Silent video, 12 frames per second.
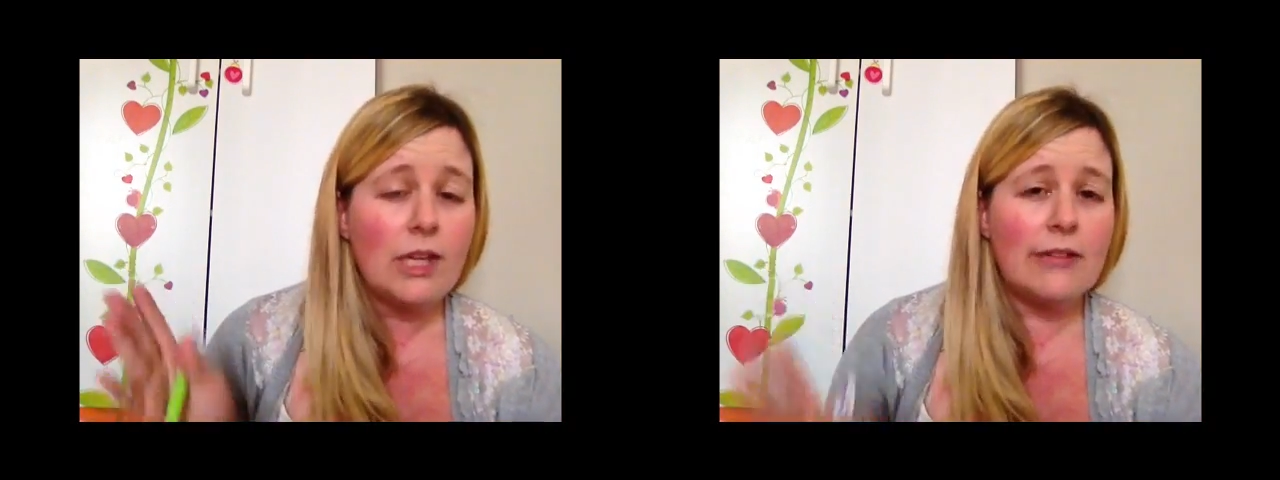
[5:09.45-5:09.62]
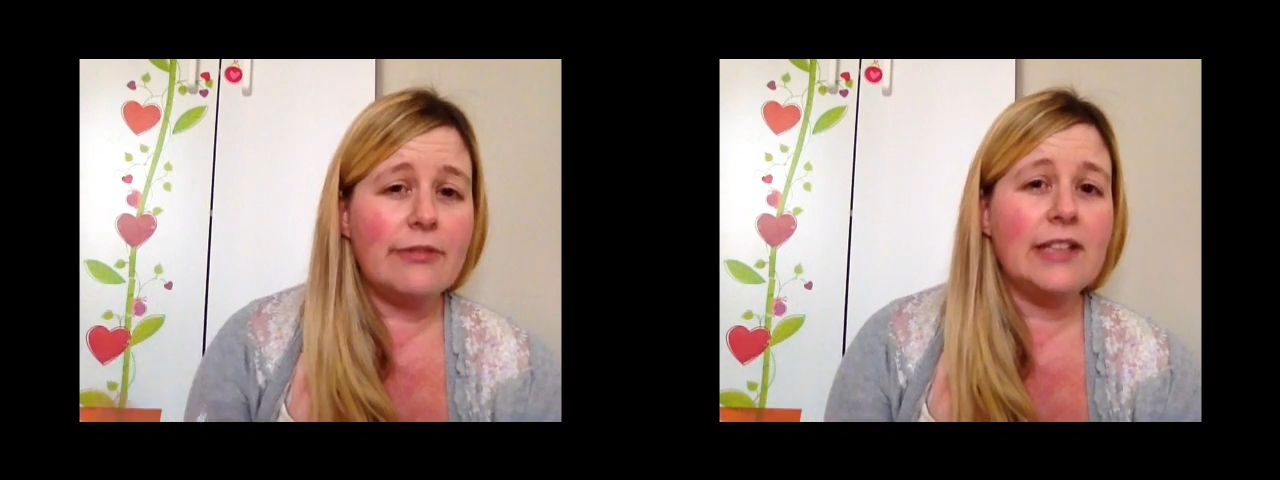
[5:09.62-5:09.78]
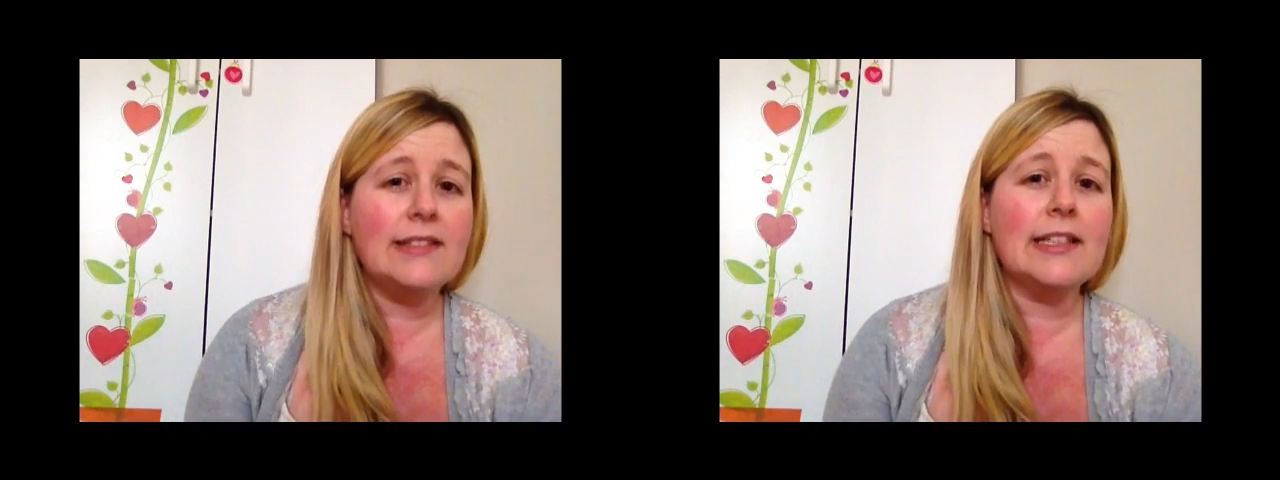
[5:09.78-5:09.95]

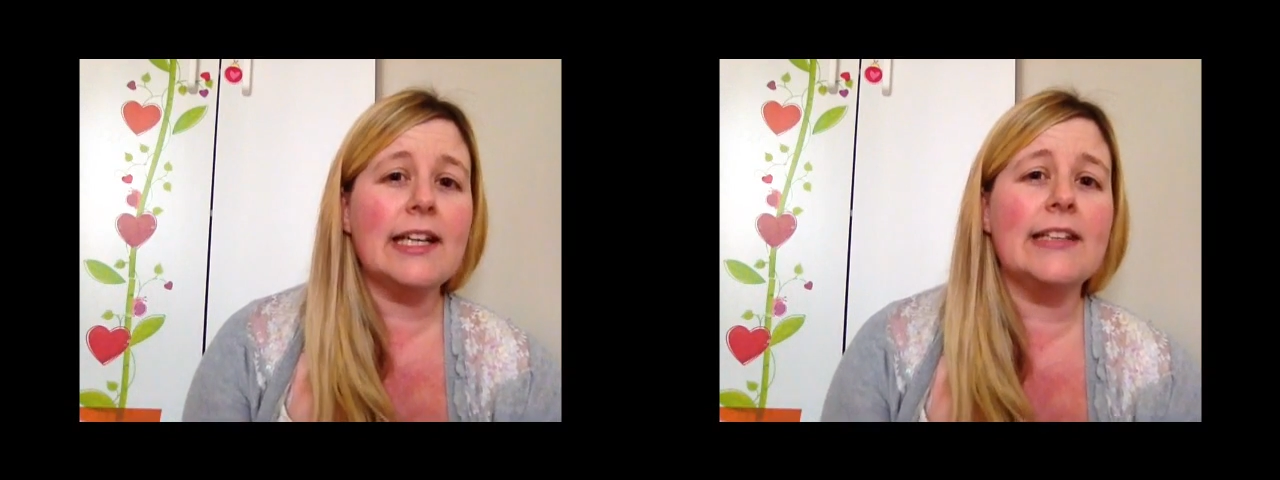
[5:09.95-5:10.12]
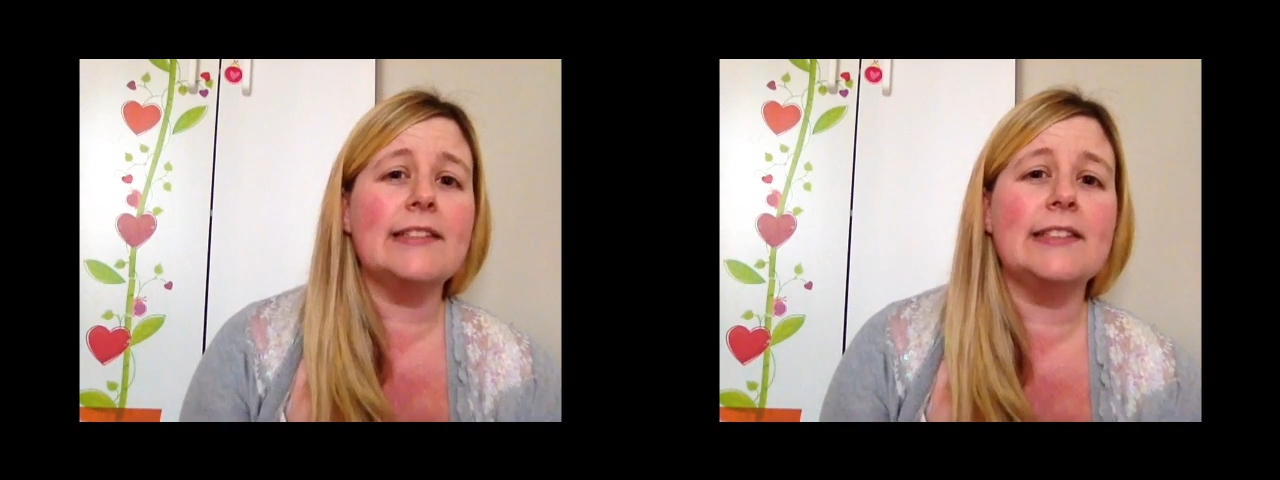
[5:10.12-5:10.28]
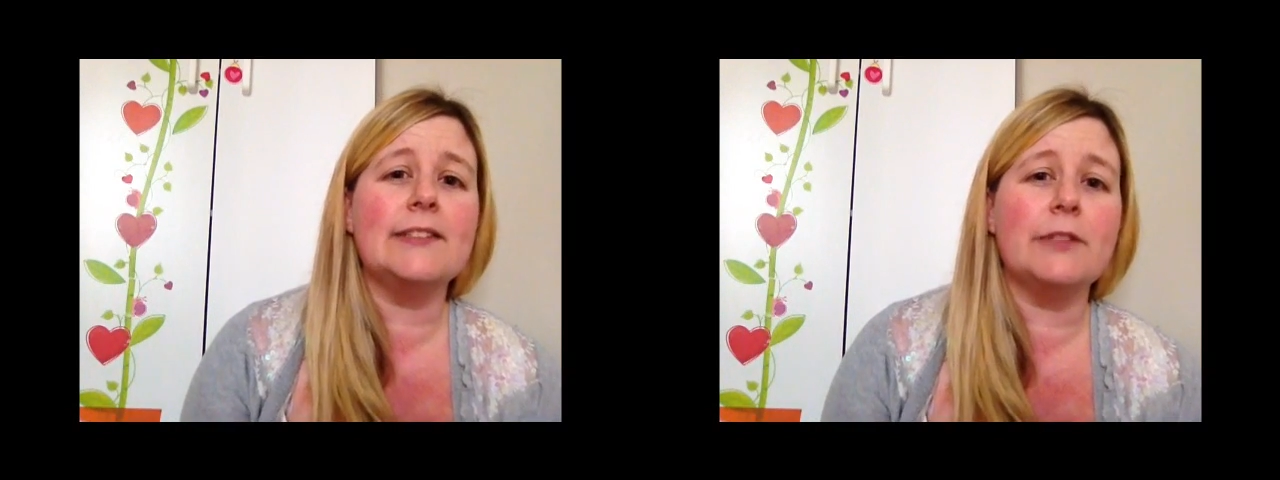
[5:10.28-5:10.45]
If that's the
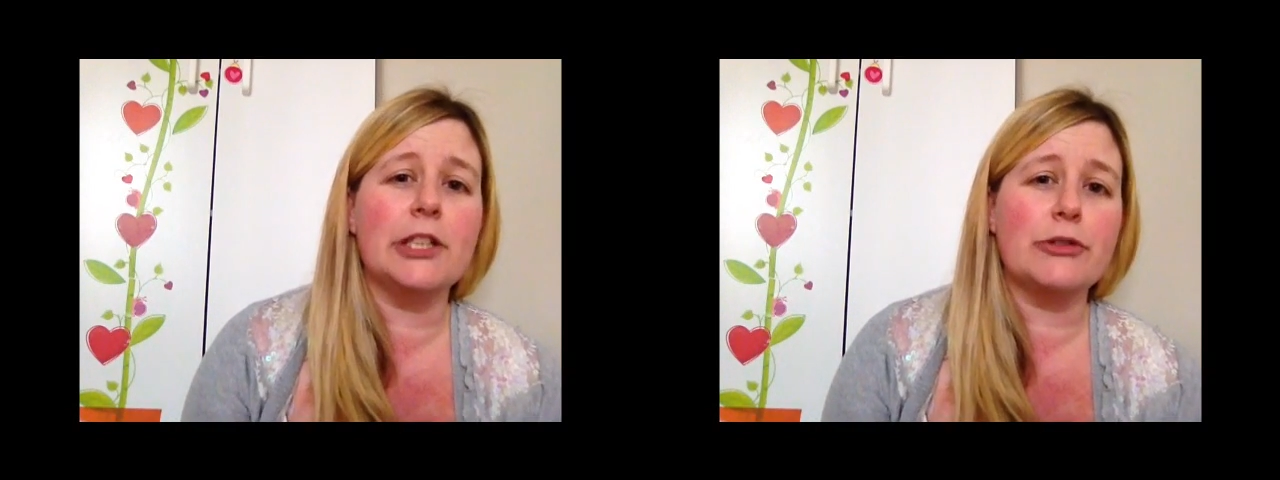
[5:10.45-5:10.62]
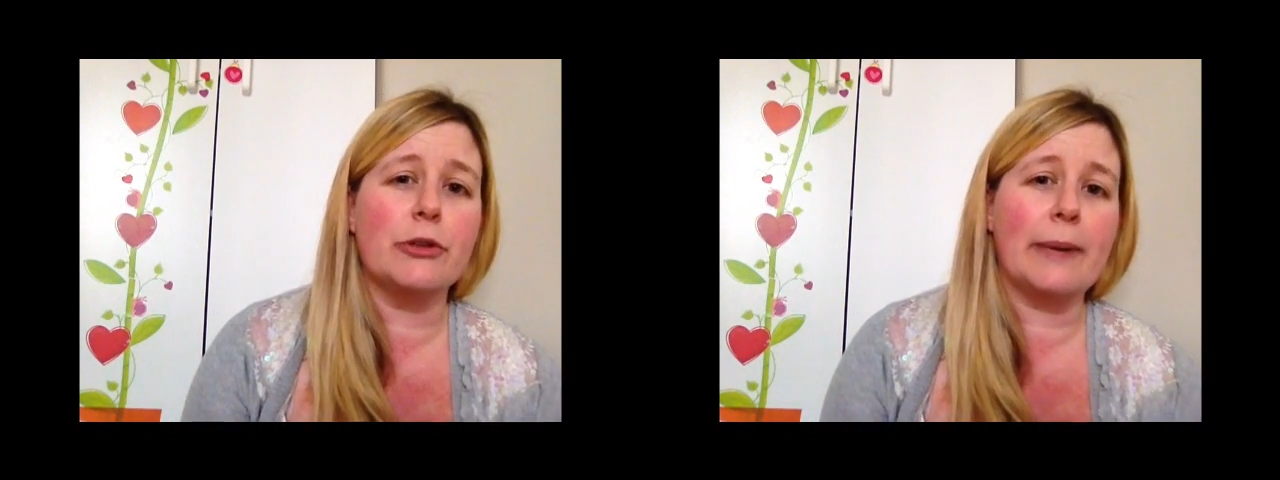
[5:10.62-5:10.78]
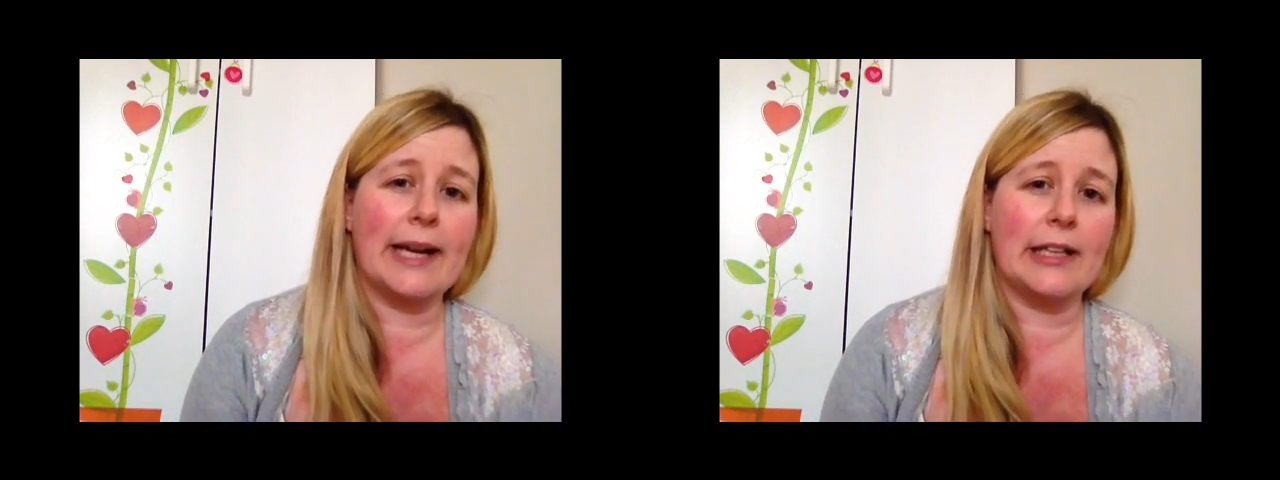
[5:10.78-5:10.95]
case, this
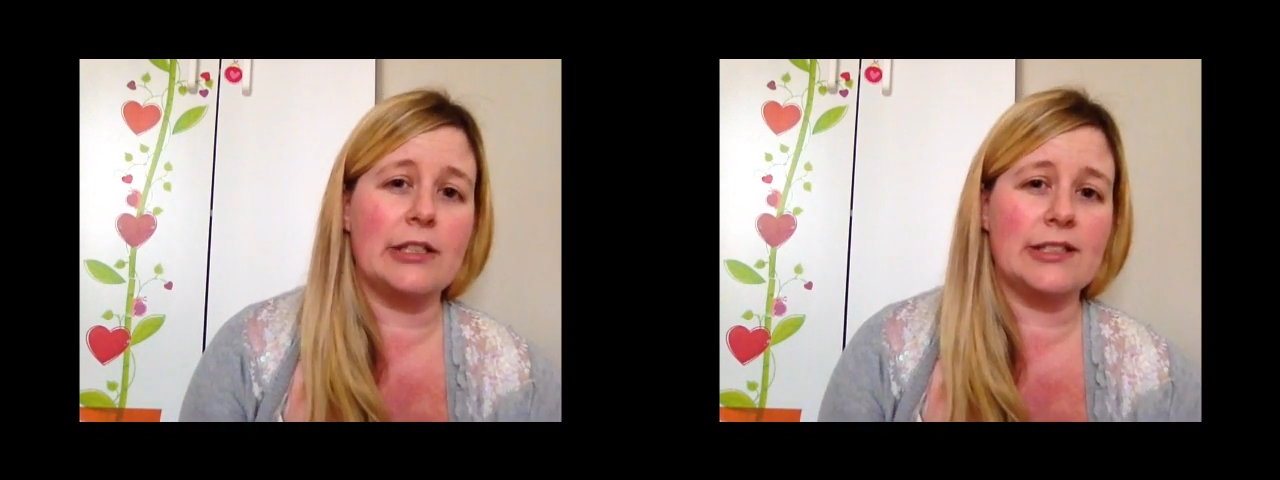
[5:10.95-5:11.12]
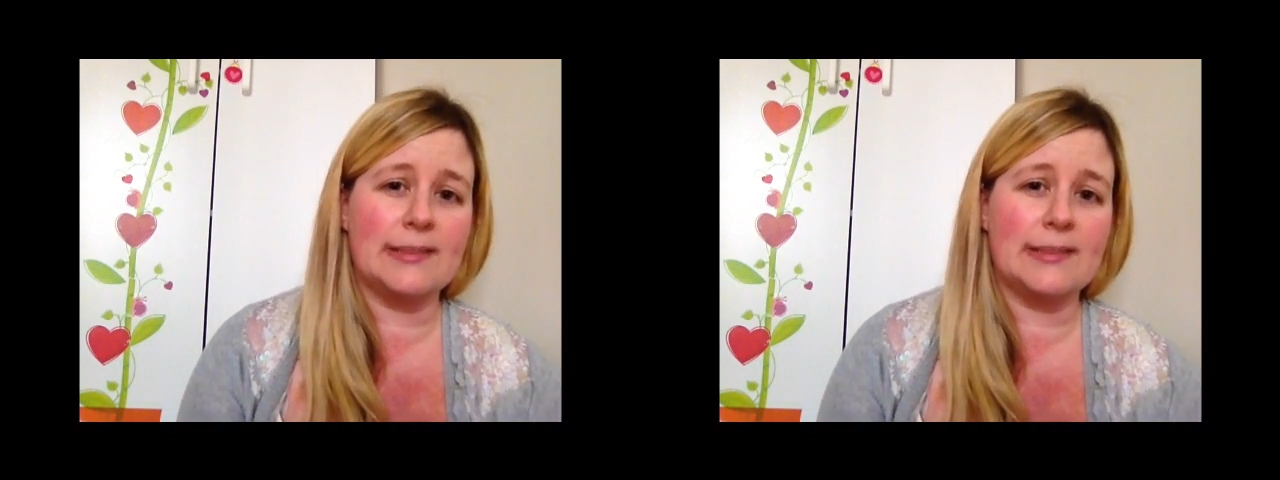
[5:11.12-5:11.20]
virtual package